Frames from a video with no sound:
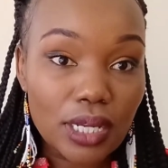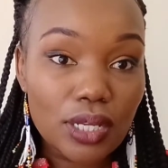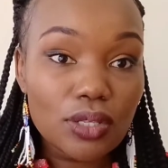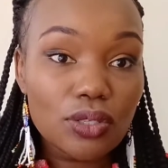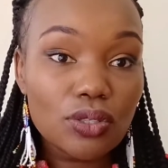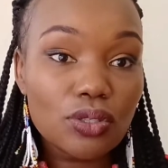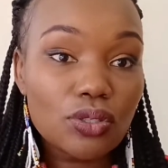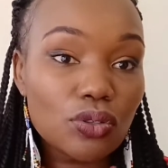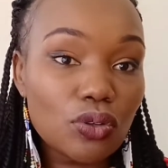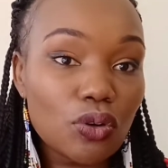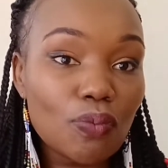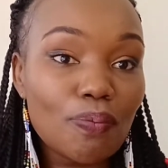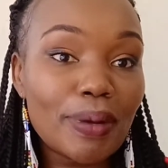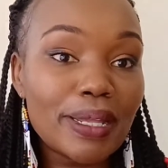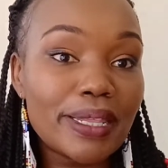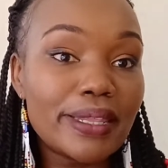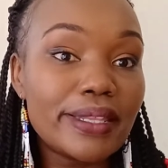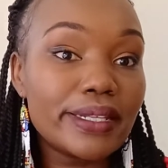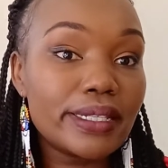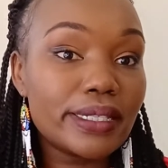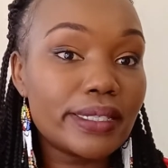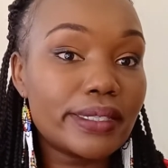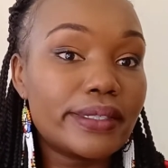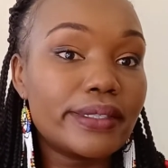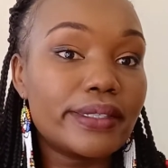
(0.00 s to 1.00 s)
So, but
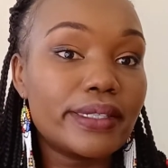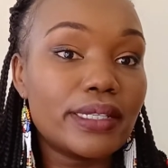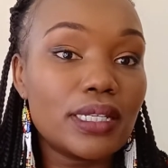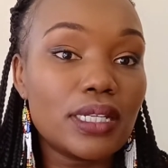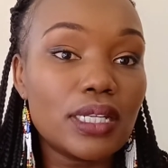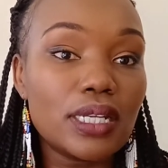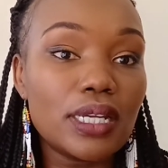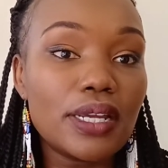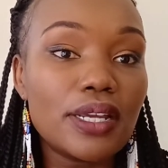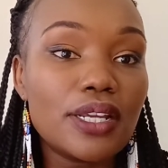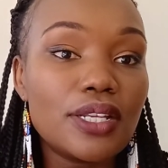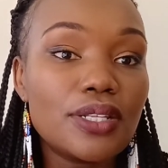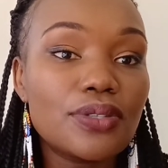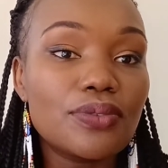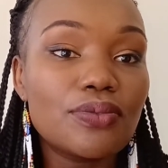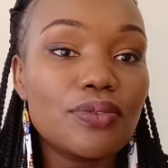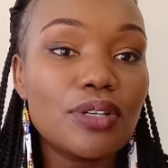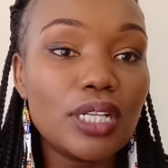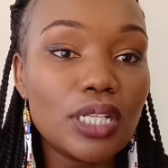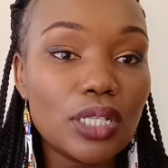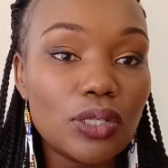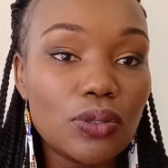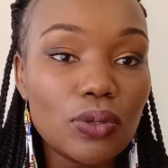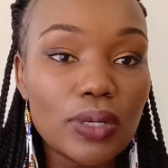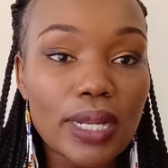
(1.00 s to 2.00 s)
this is
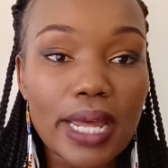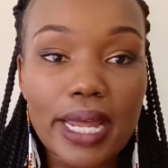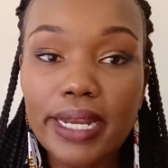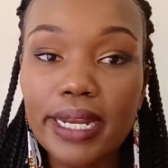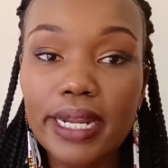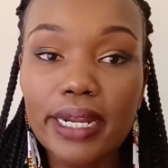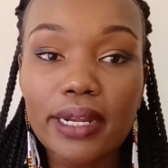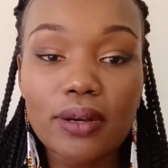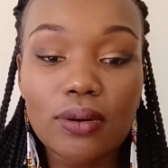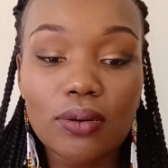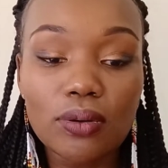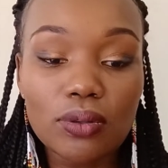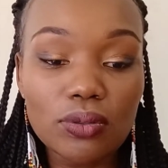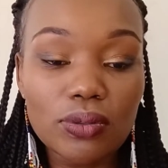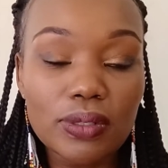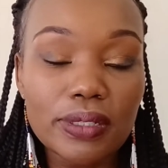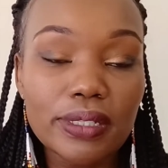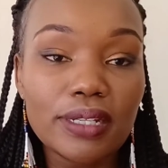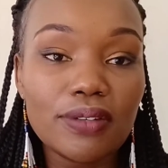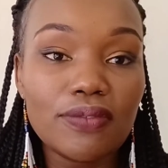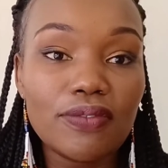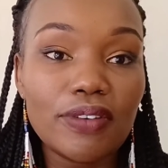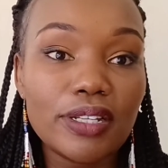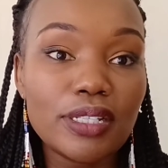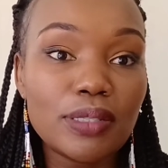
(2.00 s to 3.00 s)
really good, and I always
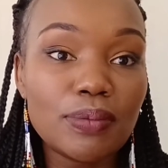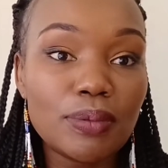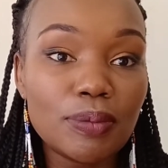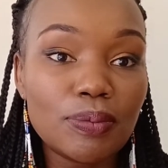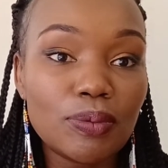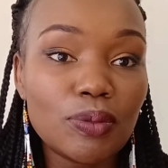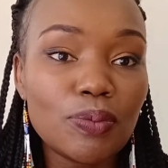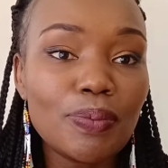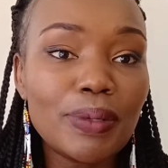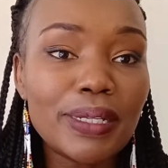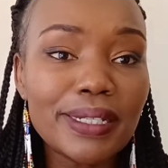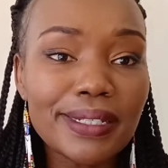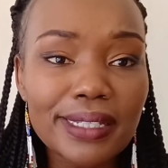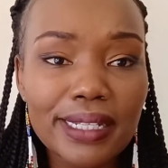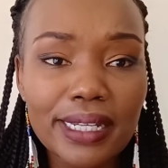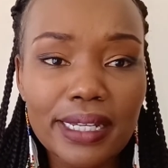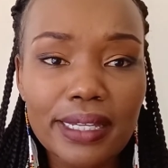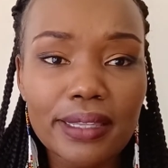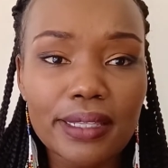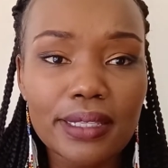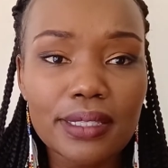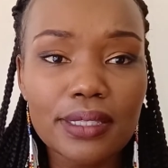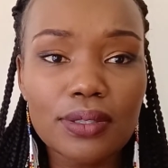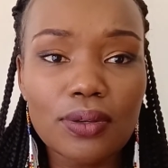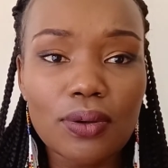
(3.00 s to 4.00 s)
advise people, please
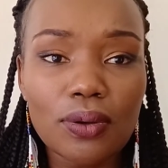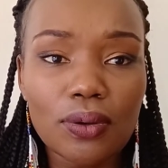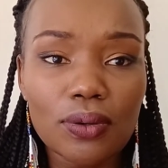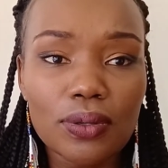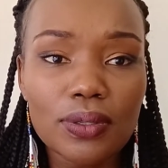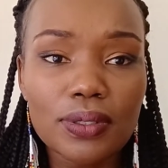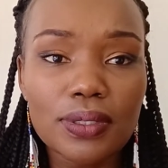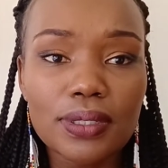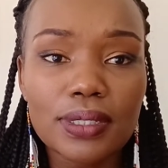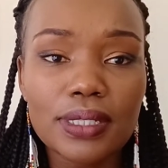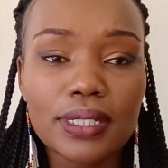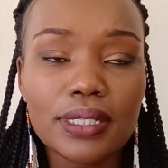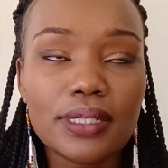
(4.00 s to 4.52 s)
take this course.